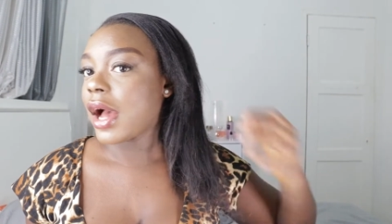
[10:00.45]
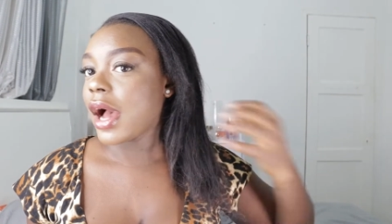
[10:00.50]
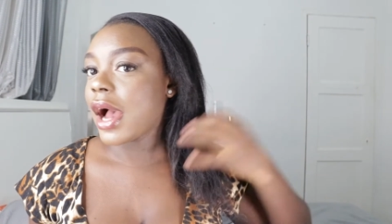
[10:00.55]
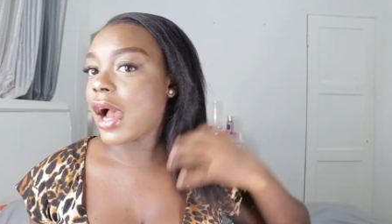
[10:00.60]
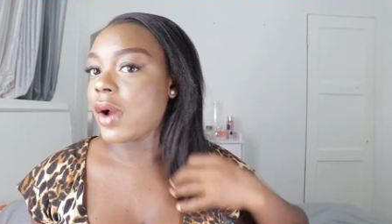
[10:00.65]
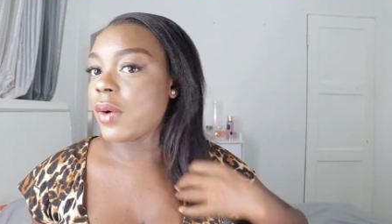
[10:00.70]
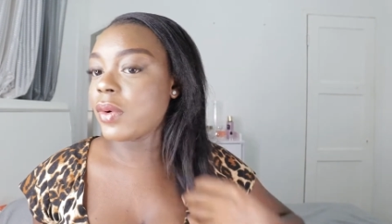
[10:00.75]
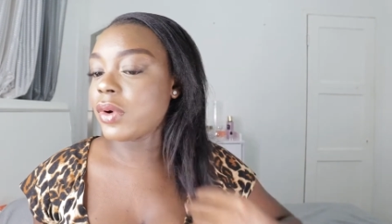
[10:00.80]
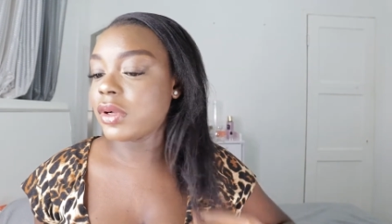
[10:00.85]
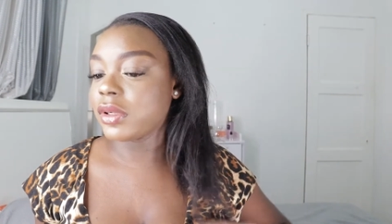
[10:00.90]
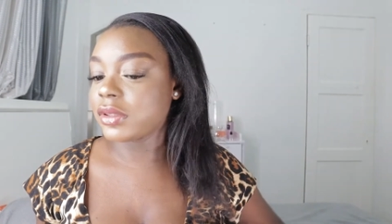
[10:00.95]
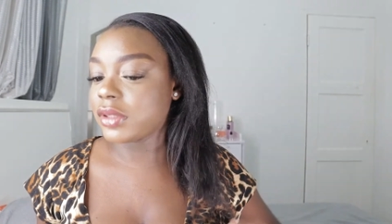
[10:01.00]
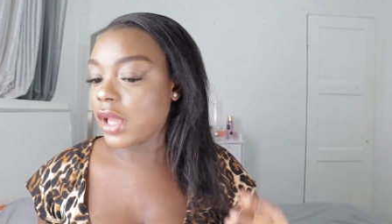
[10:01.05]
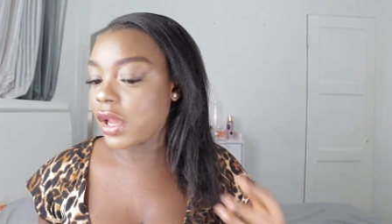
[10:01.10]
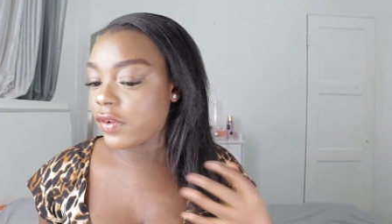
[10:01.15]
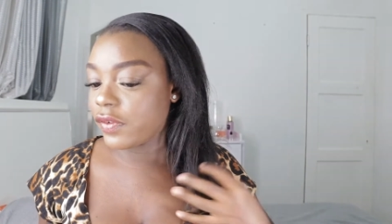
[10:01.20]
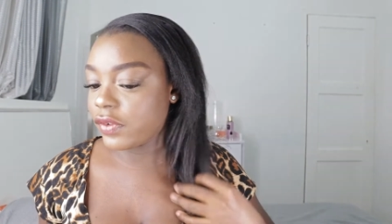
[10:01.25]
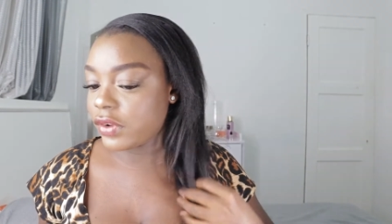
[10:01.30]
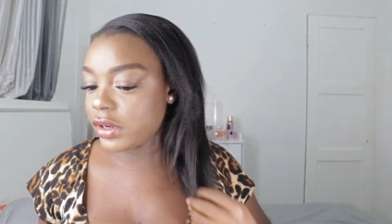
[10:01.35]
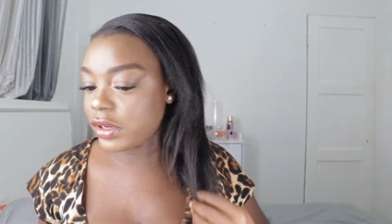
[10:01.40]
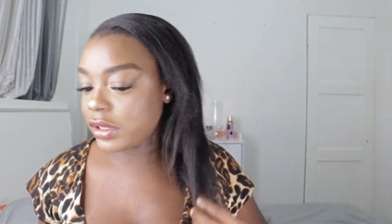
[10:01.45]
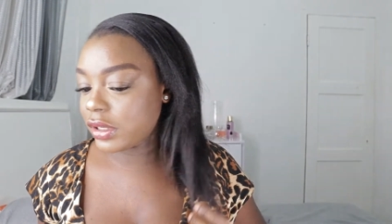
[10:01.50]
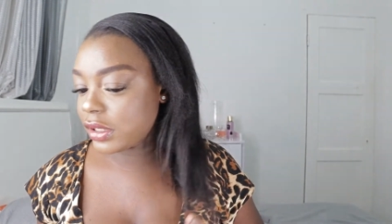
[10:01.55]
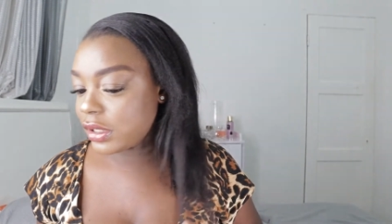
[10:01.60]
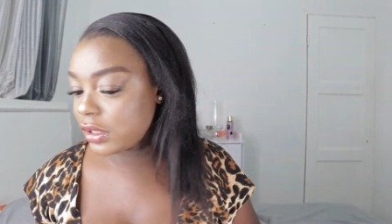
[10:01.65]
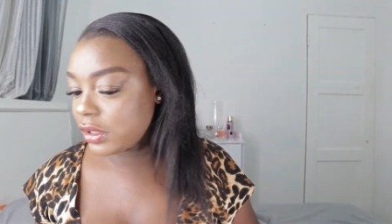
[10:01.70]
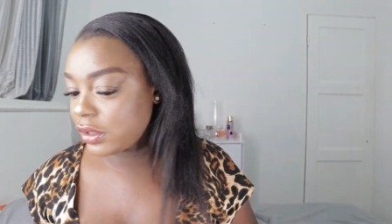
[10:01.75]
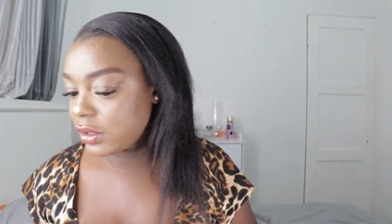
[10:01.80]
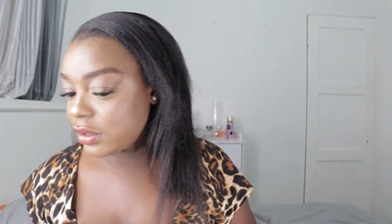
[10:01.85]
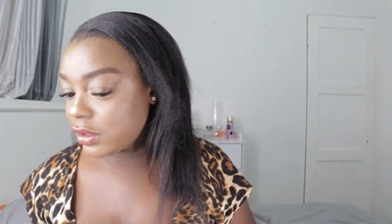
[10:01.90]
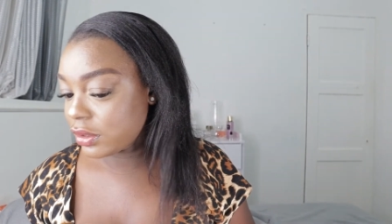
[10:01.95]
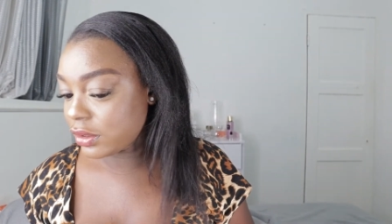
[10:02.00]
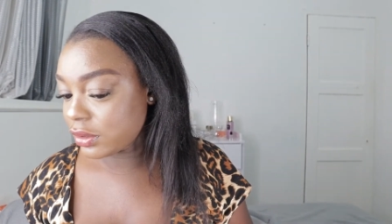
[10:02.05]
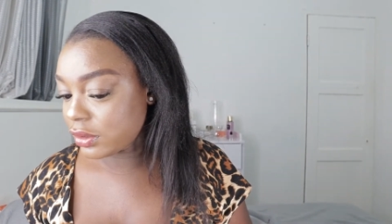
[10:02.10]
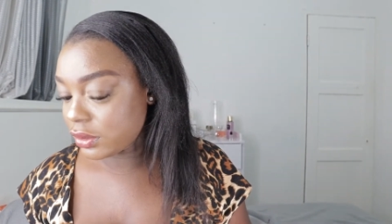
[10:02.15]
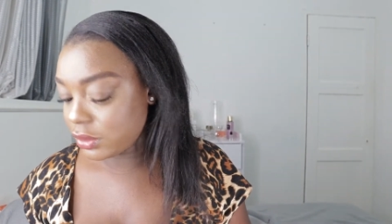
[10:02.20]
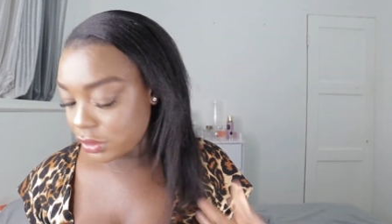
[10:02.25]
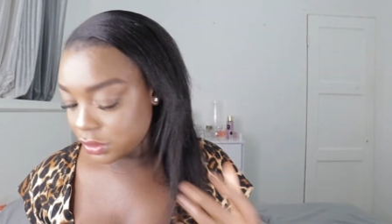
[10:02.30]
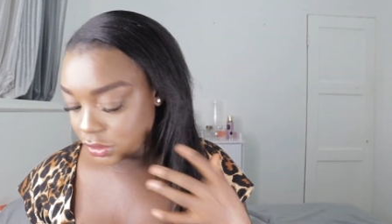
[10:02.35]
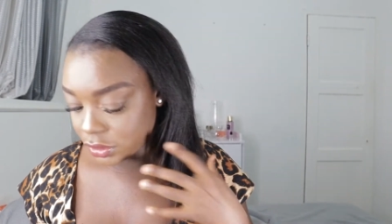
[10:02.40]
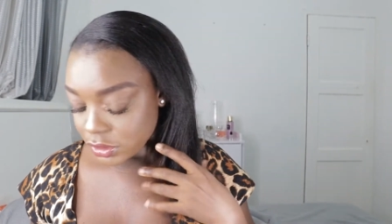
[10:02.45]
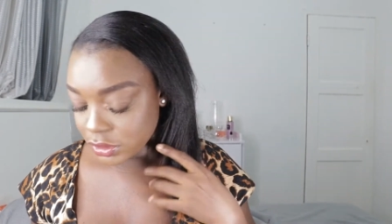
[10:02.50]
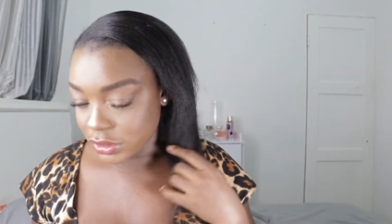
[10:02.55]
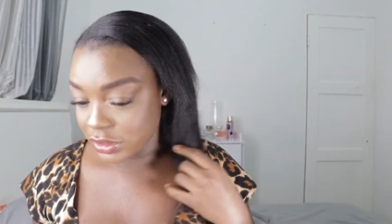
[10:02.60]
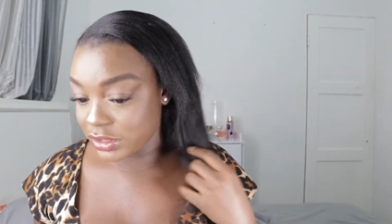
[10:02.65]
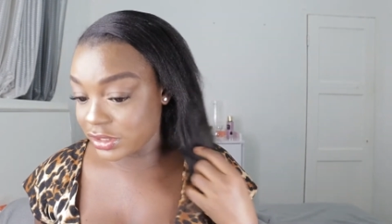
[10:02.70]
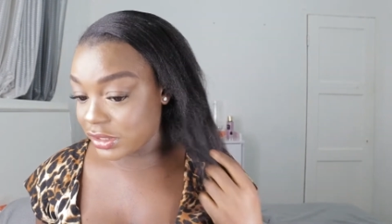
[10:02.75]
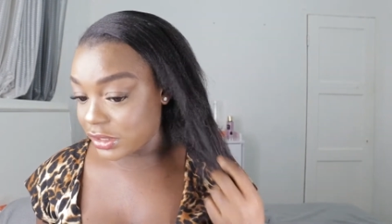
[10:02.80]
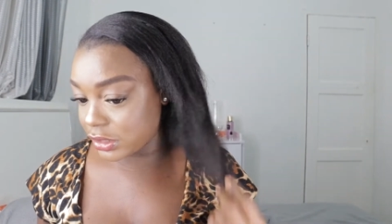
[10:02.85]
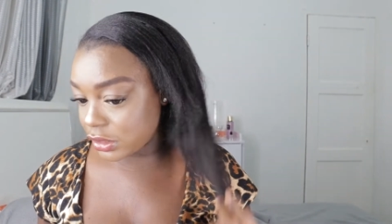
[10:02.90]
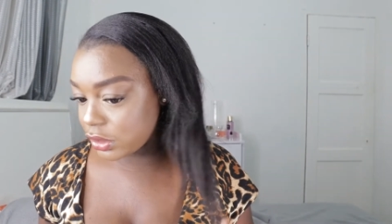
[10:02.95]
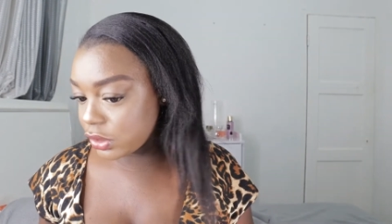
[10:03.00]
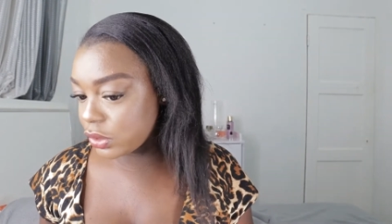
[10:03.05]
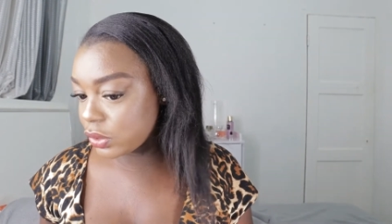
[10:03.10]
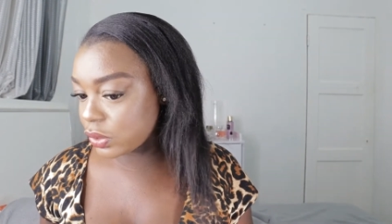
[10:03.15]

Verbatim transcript: i will definitely still